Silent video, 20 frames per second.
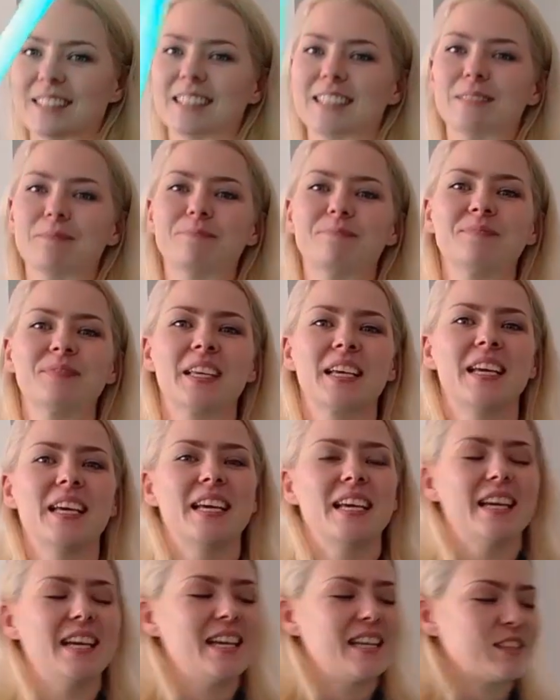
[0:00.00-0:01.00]
it.
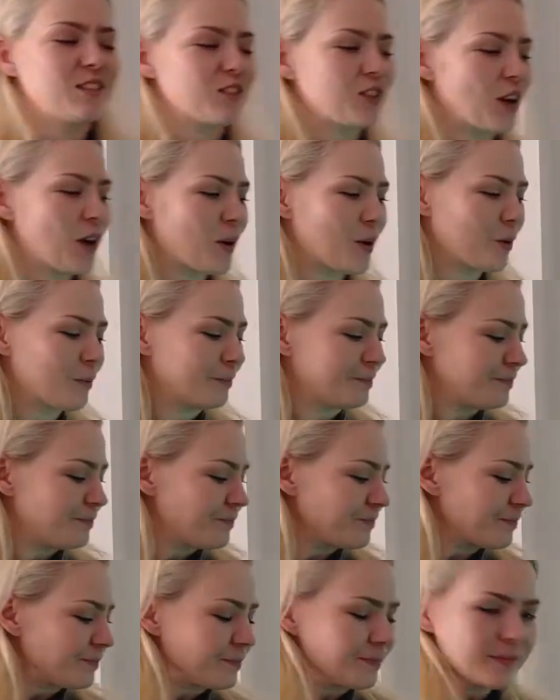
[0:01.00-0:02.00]
So
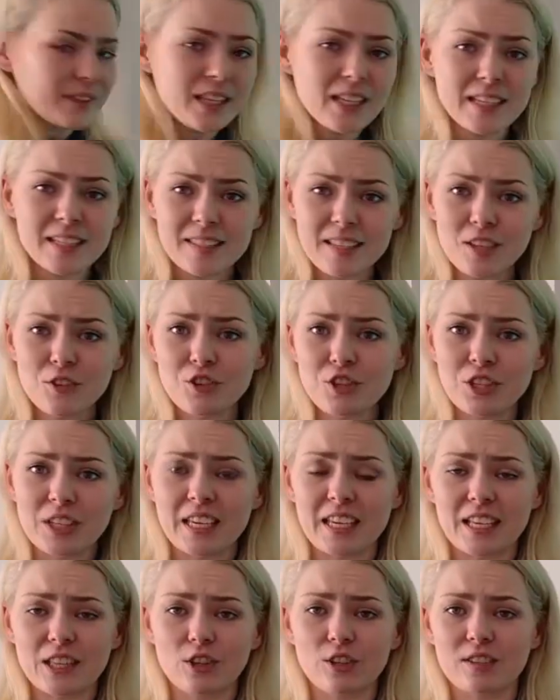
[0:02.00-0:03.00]

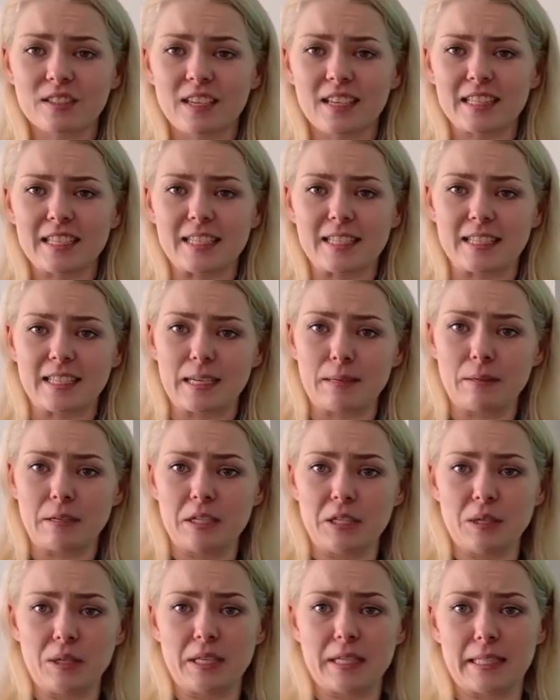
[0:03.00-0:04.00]
essentially it looks like this. I'm
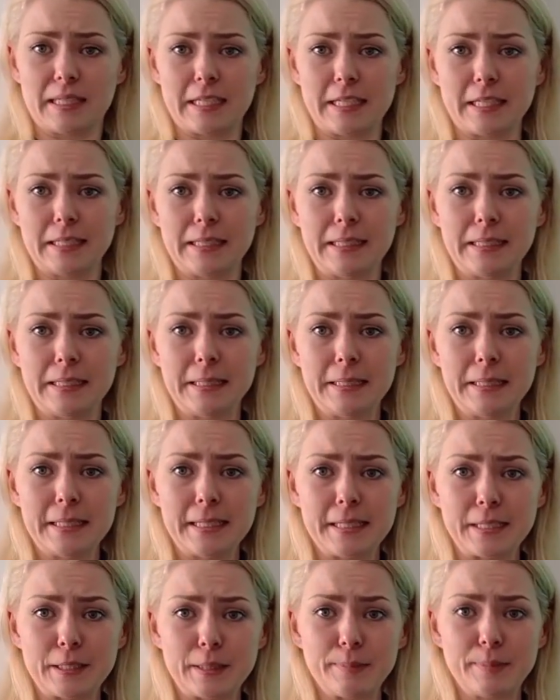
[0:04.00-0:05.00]
gonna do this a
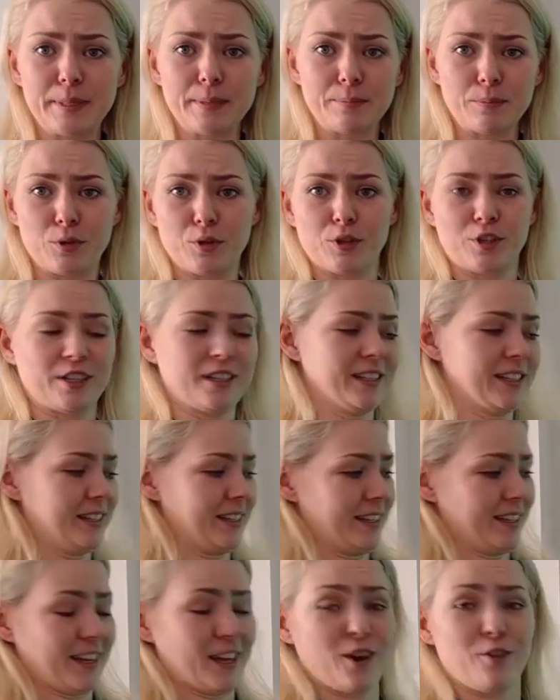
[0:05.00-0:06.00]
little bit more
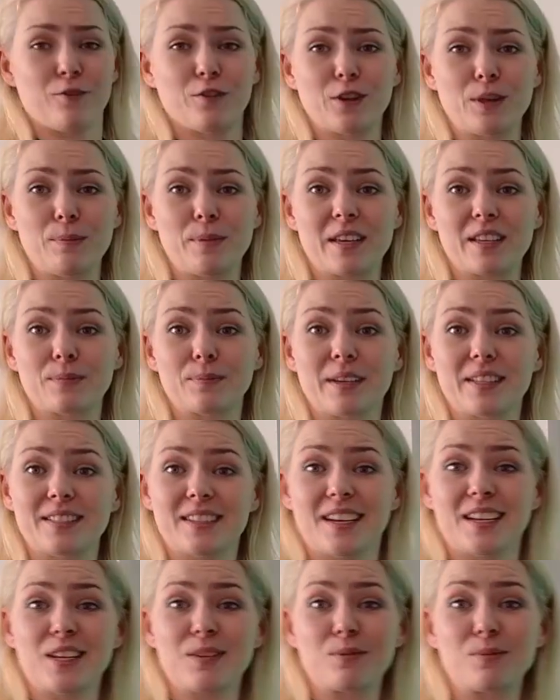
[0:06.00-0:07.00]
carefully because my
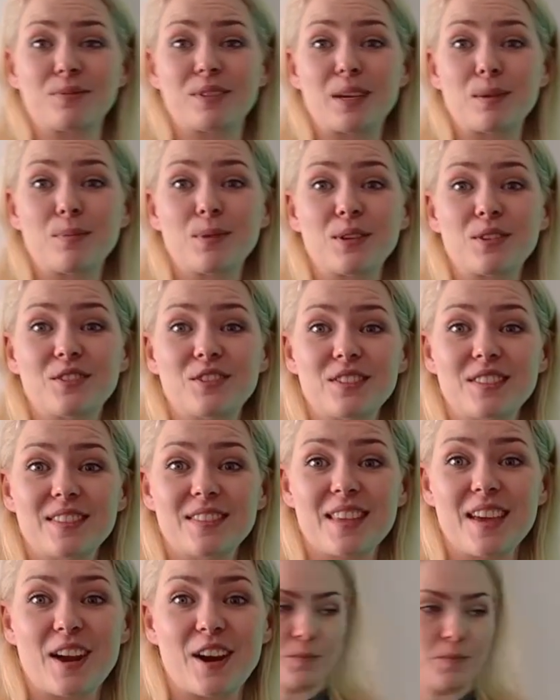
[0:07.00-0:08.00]
dining room table is just
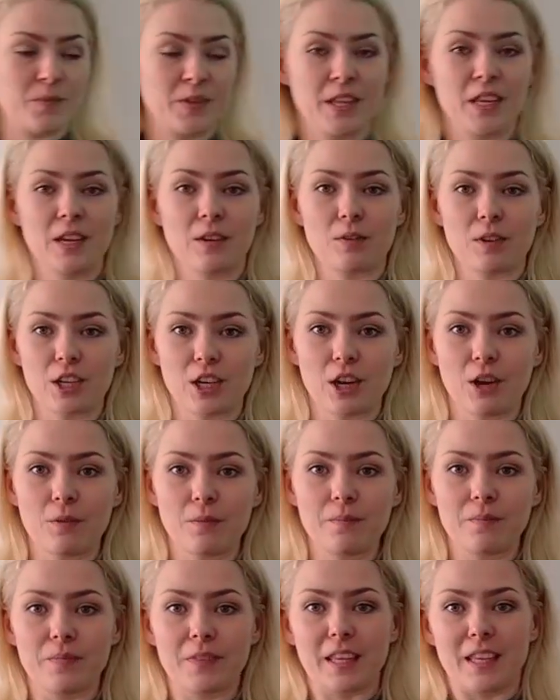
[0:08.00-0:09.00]
there. Here we go.
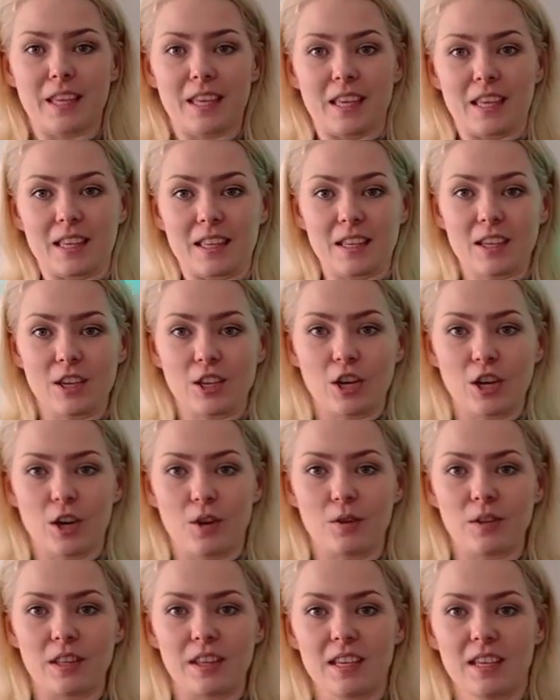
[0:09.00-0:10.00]
You
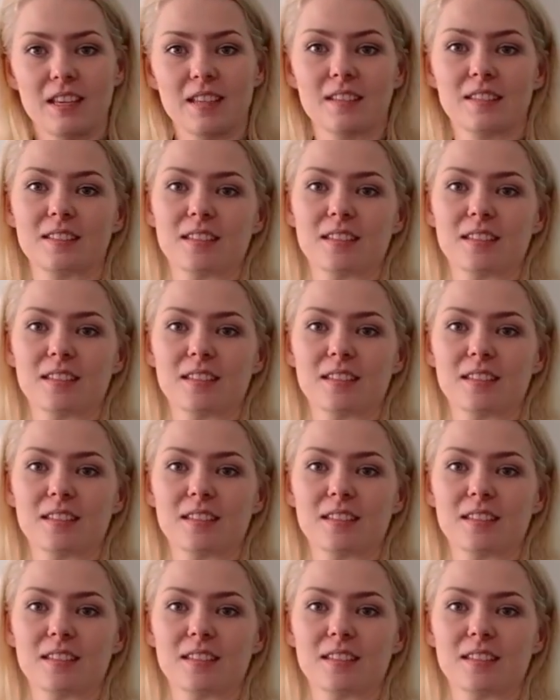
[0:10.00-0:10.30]
go this